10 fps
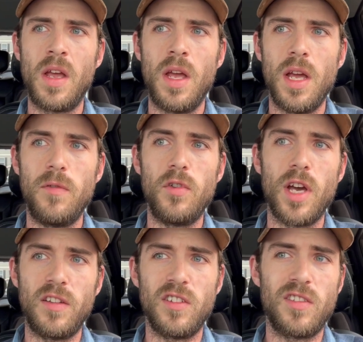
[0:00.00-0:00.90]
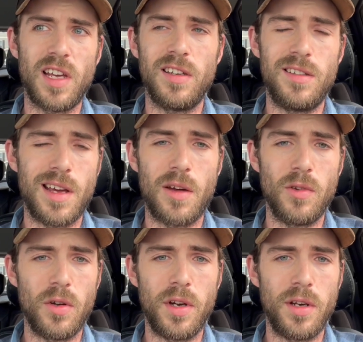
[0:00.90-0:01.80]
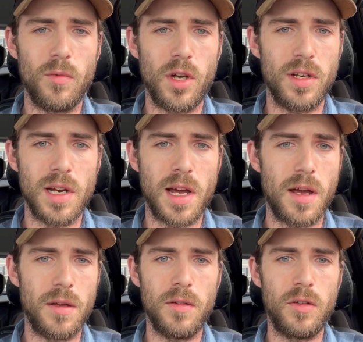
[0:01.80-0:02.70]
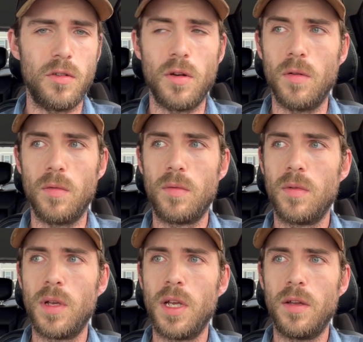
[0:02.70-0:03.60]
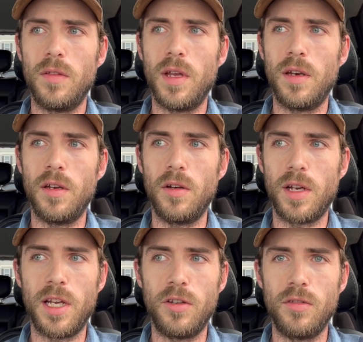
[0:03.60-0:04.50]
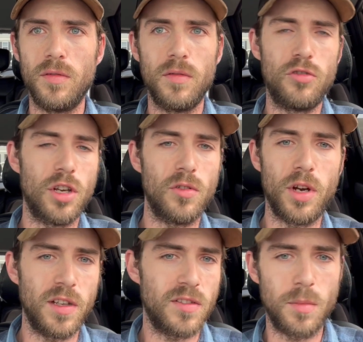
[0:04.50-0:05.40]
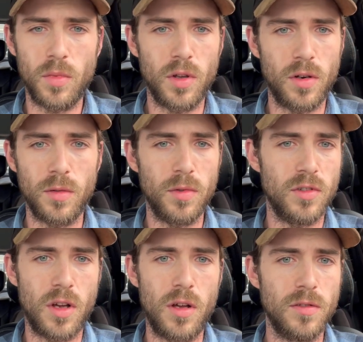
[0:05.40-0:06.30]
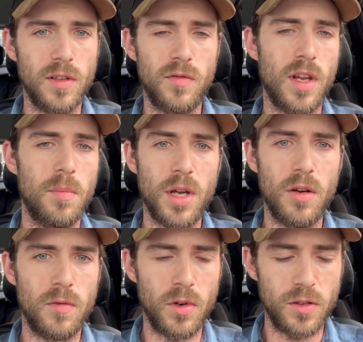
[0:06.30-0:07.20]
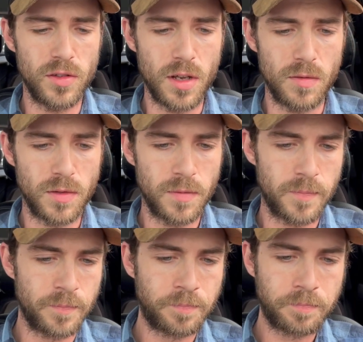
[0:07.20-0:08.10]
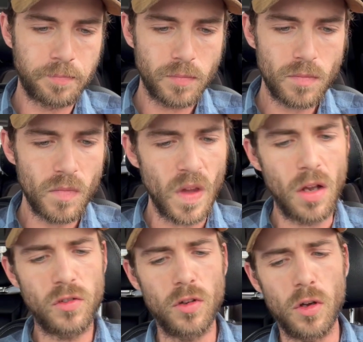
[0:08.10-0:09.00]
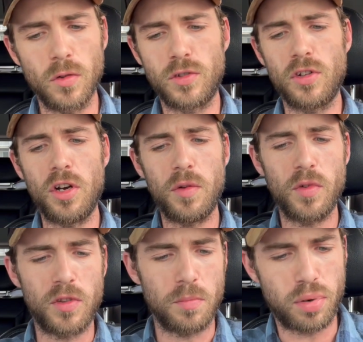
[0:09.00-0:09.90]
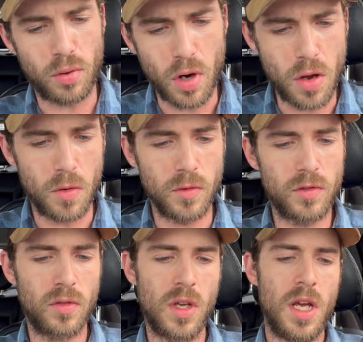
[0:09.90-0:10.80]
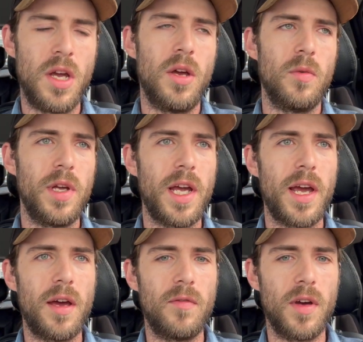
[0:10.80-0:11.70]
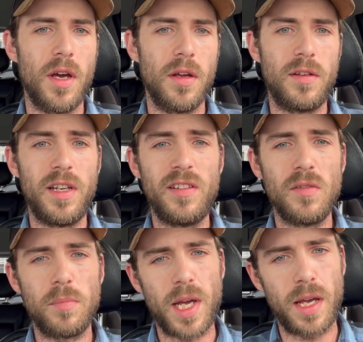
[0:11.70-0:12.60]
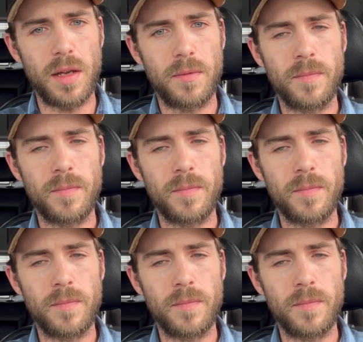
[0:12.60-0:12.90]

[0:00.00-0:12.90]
if you guys decide to download it and whatnot, you know, then it can generate similar results, if not better, for yourselves. So starting with the pros, we have decent pay.